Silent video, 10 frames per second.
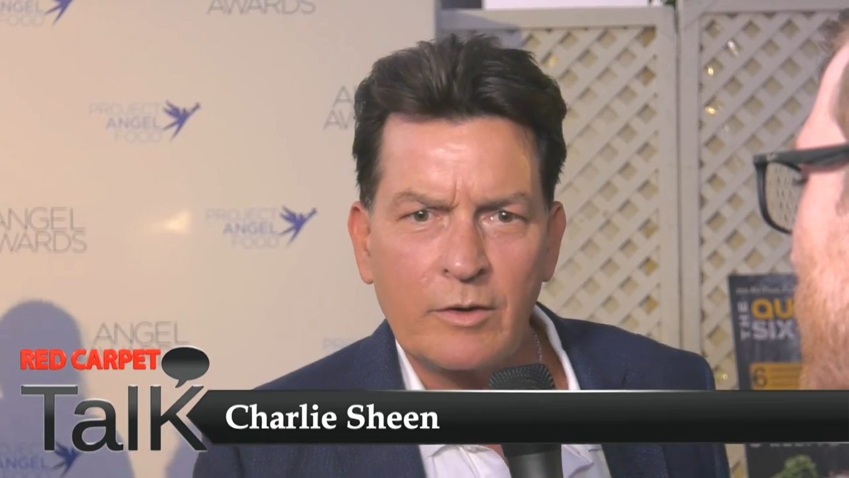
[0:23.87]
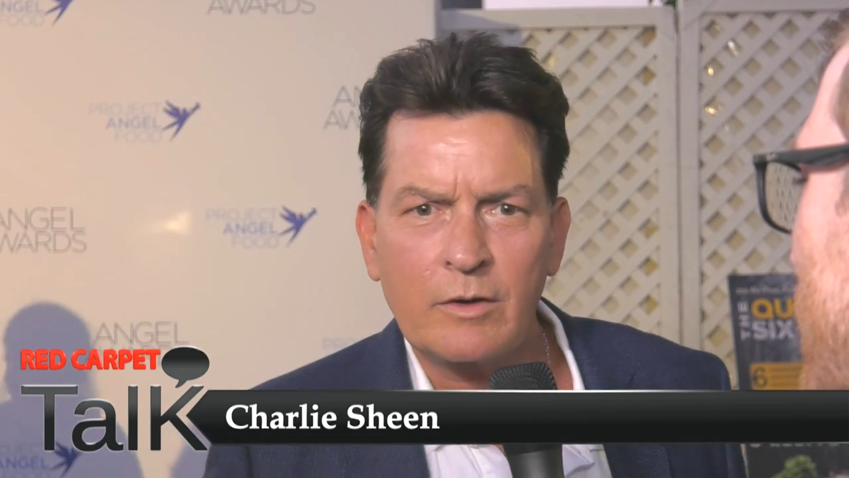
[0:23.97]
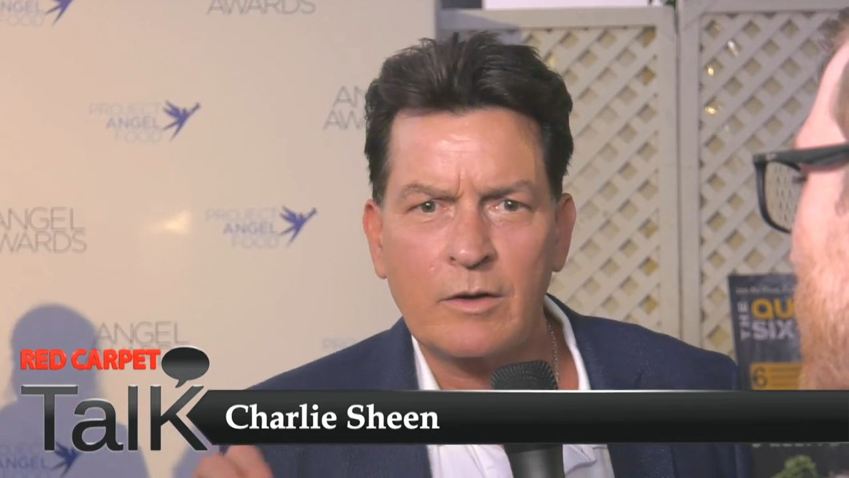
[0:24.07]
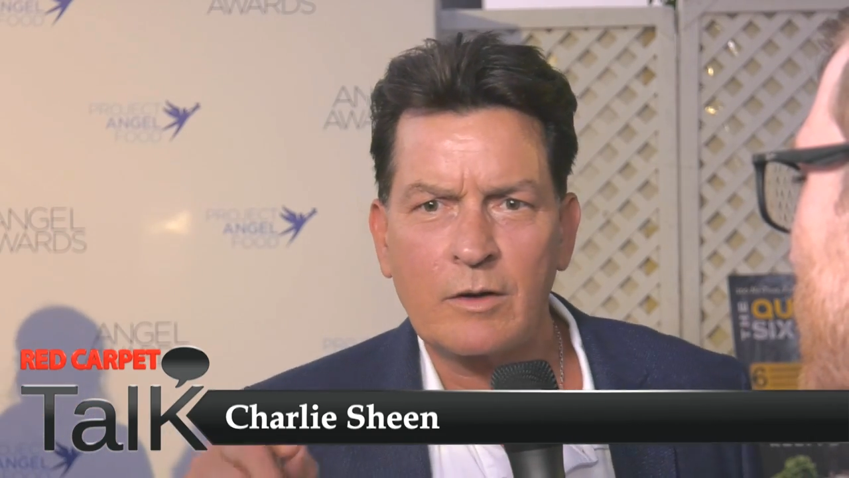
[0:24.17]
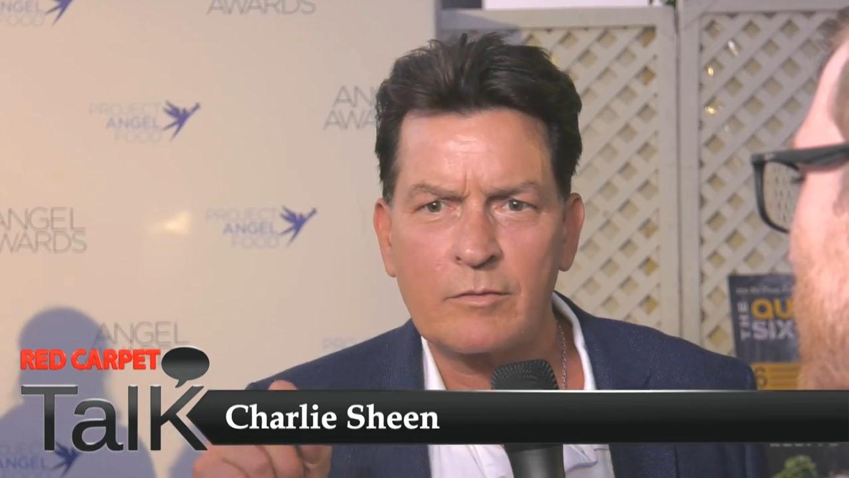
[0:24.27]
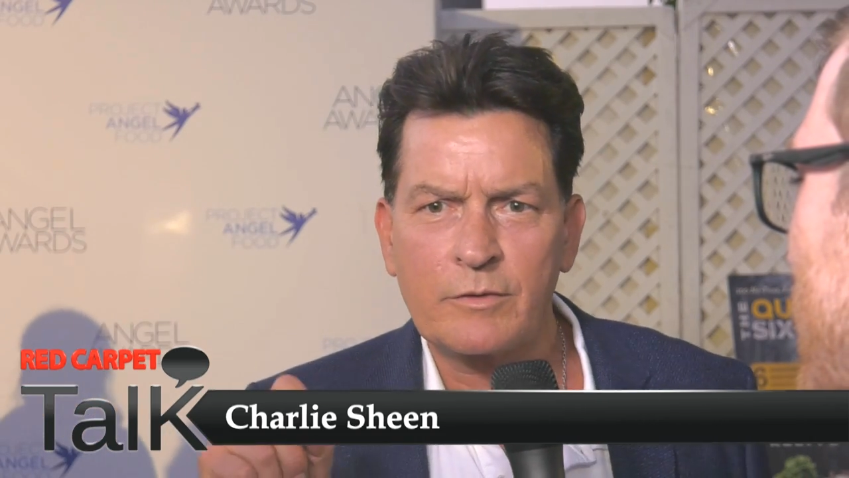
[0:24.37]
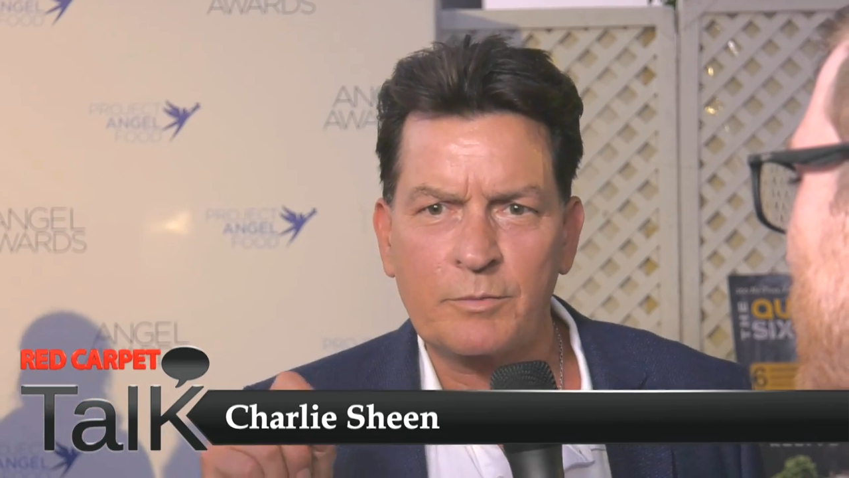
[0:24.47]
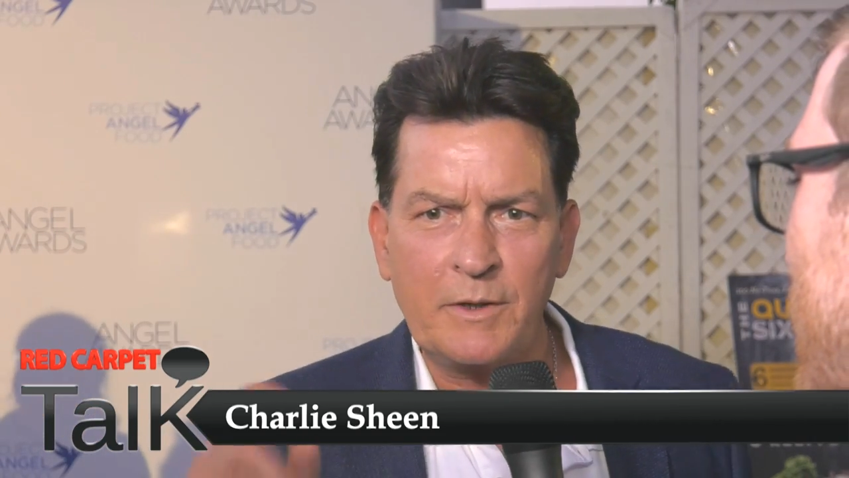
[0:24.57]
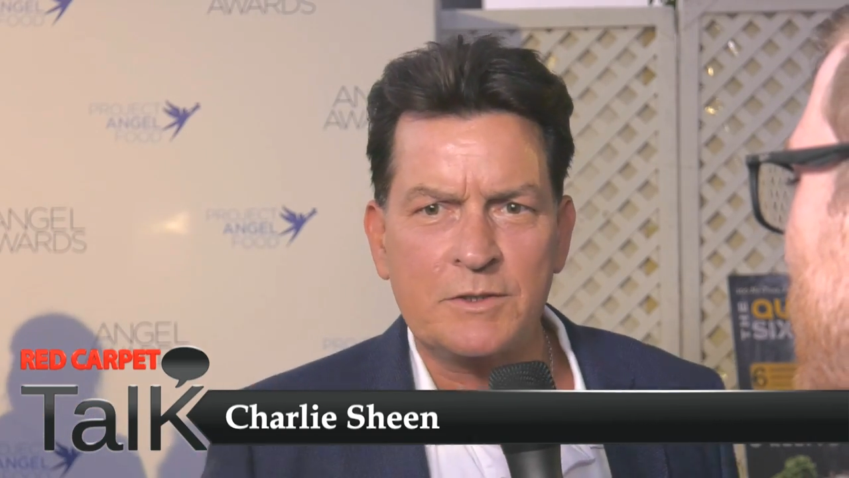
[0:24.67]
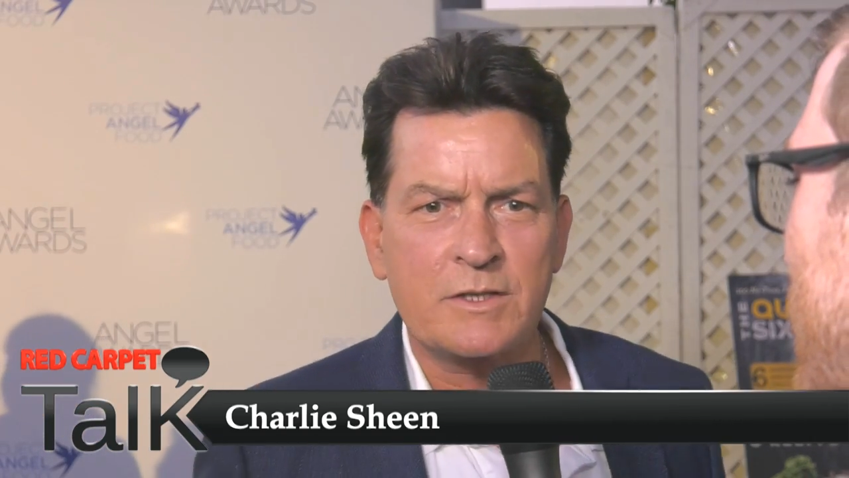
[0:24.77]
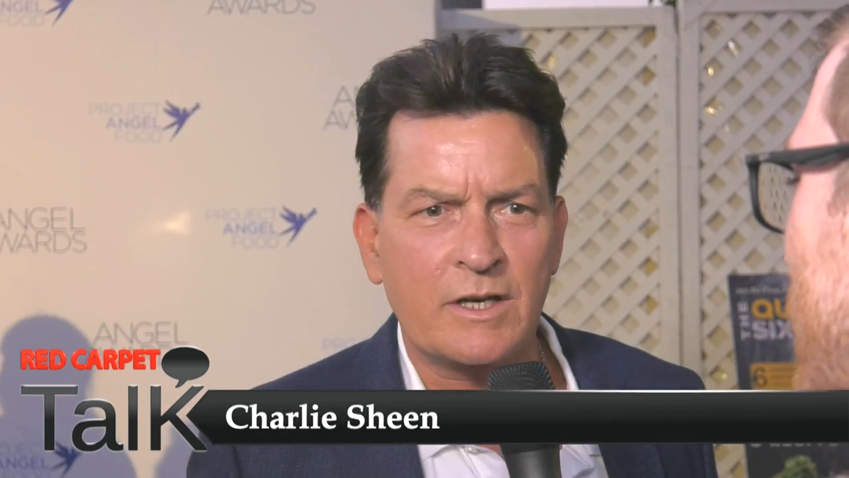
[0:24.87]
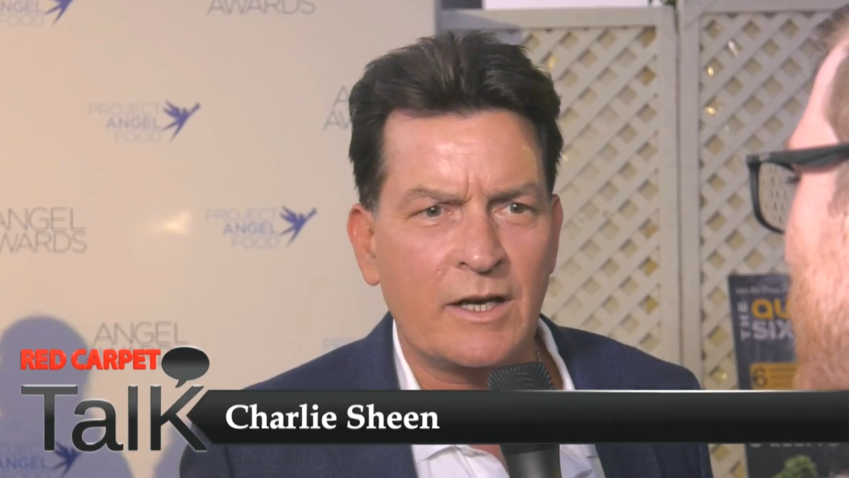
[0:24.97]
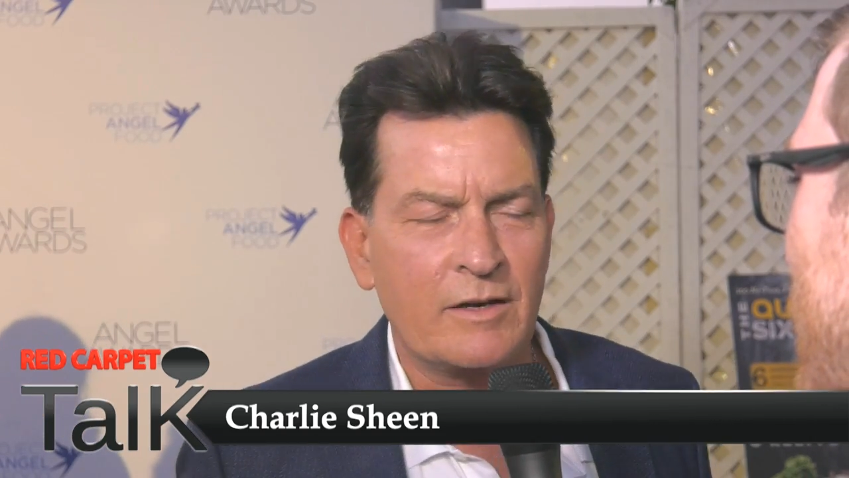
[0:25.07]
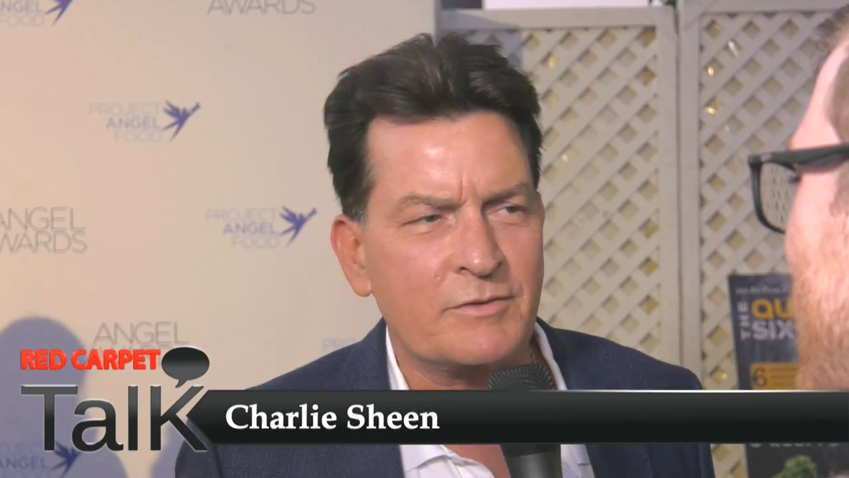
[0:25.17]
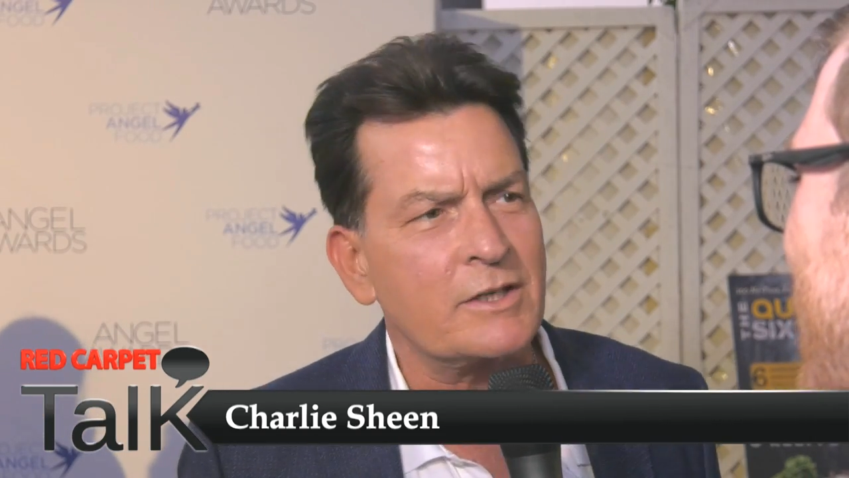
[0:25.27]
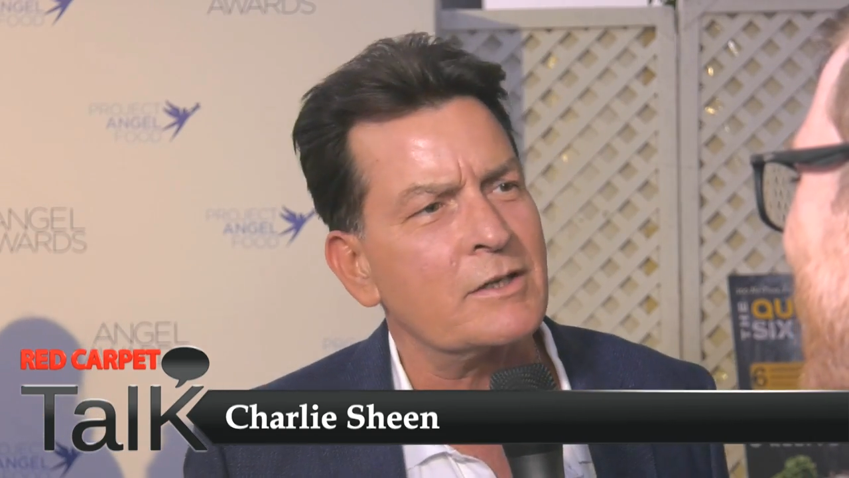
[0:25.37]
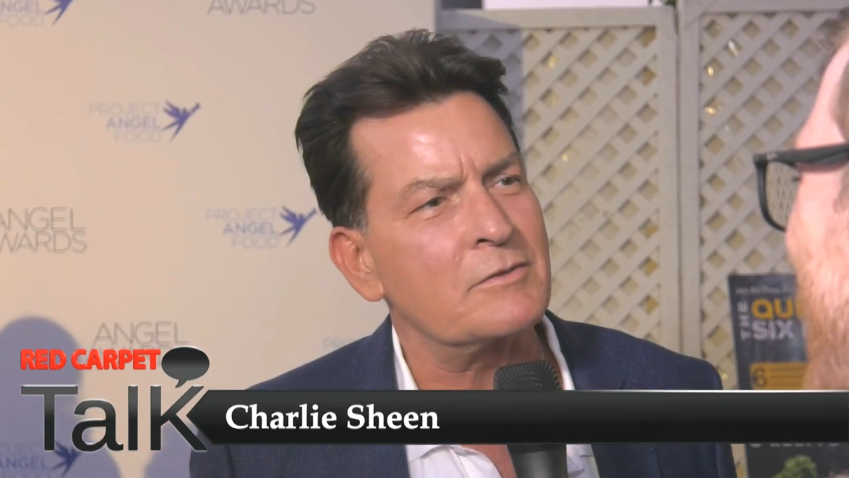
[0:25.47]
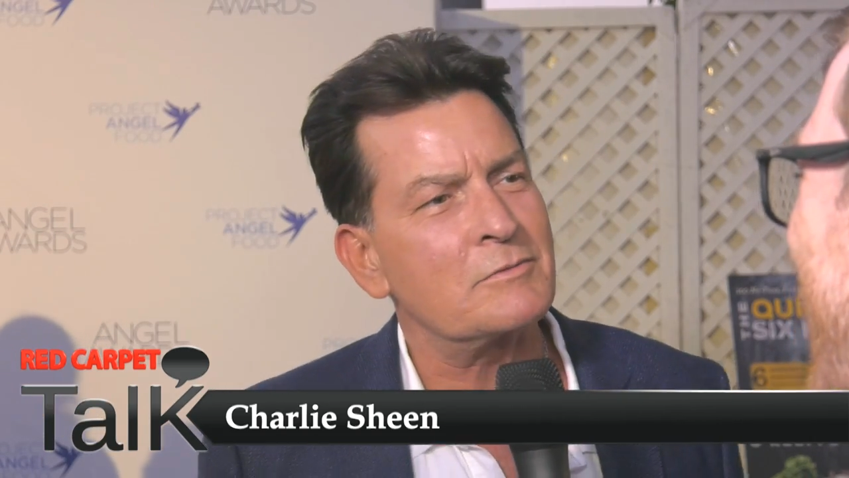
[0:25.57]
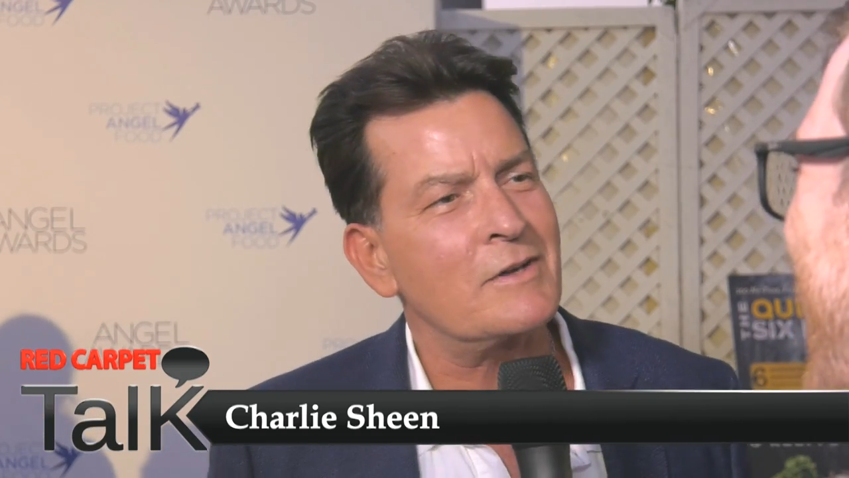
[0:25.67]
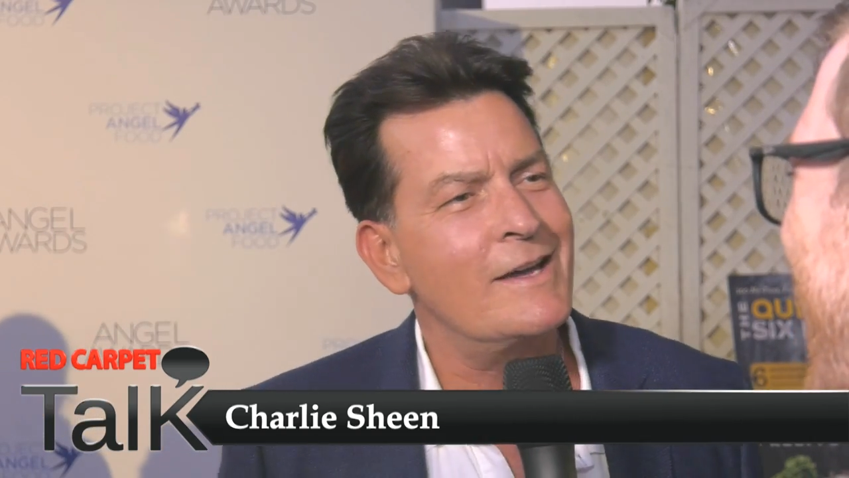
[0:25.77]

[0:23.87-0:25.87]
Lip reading: of the speech that I have to give.